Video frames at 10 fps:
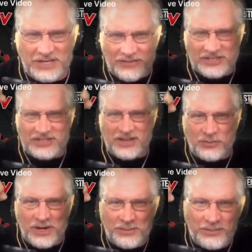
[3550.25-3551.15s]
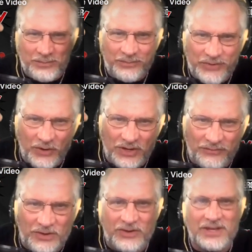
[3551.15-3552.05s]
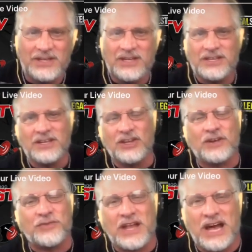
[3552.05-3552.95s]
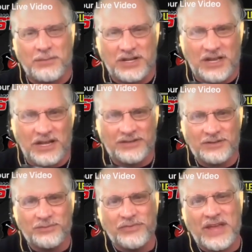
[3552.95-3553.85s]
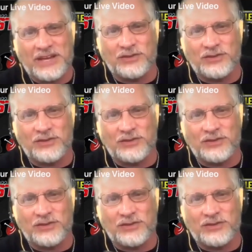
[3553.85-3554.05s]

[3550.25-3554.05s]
Give us another one. Give us another, give us another one. Beautiful. Cool. You look